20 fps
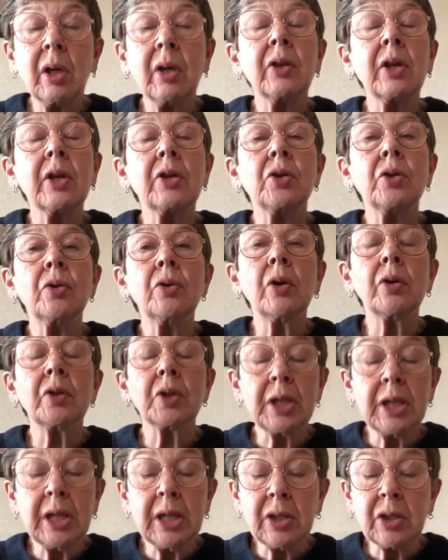They do not
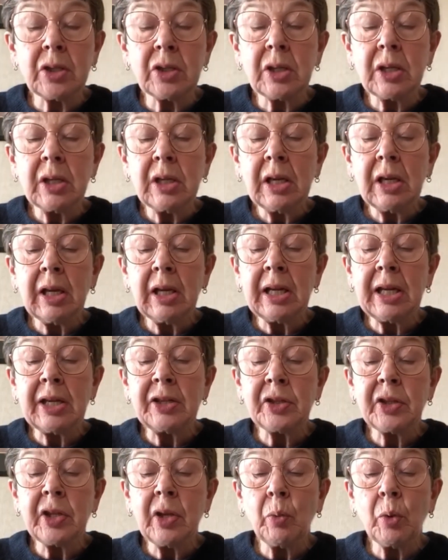eat
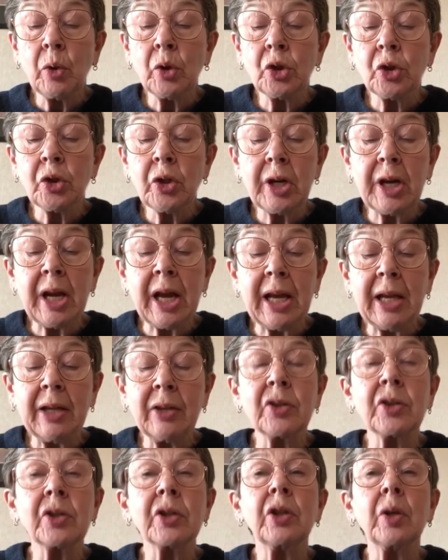unless they wash their
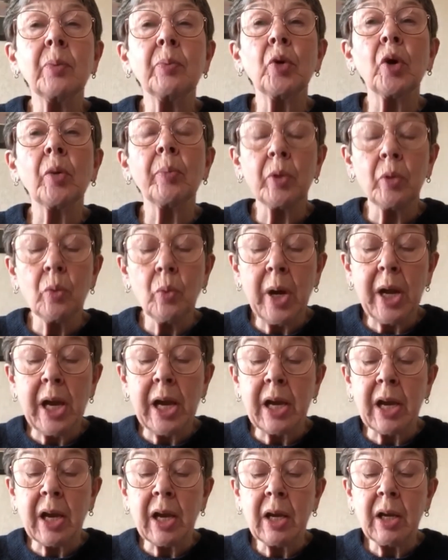hands in the proper
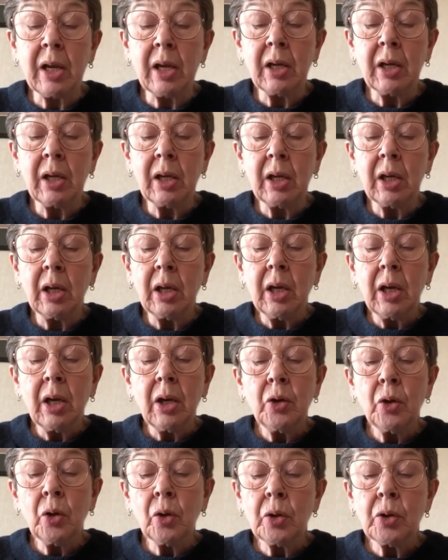way,
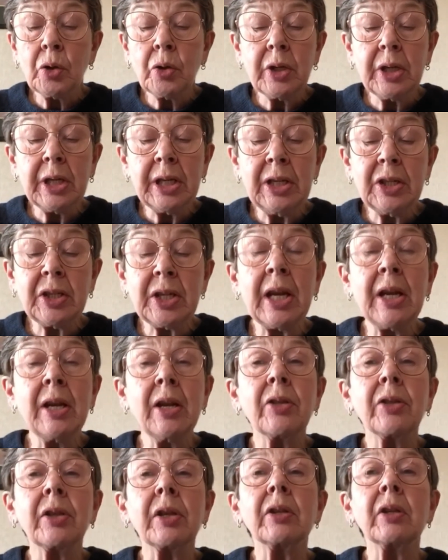nor do they eat
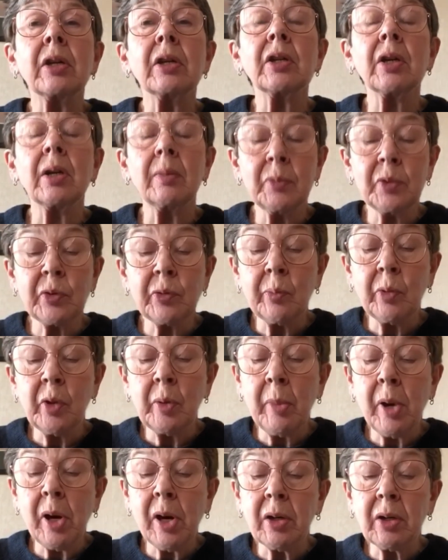anything that comes from the
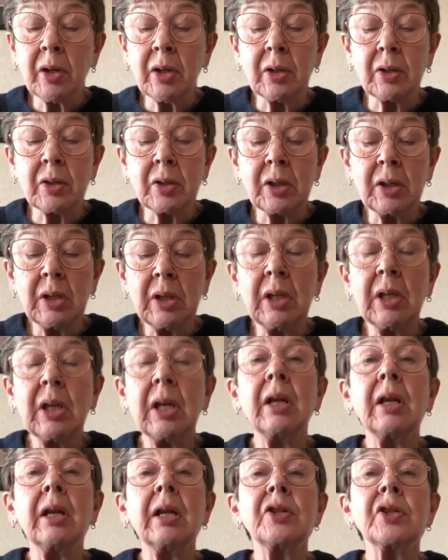market
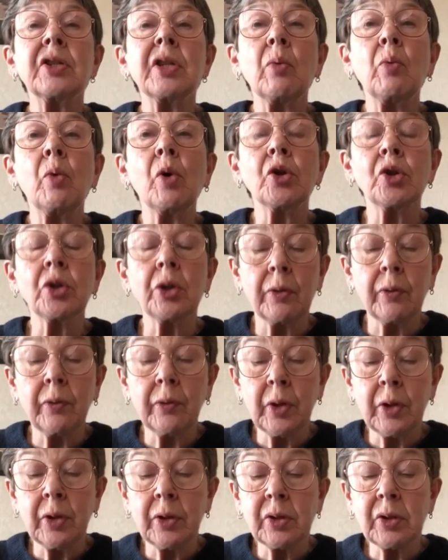unless they wash it
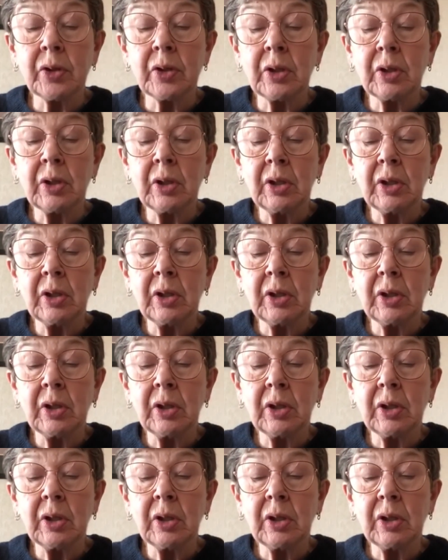first.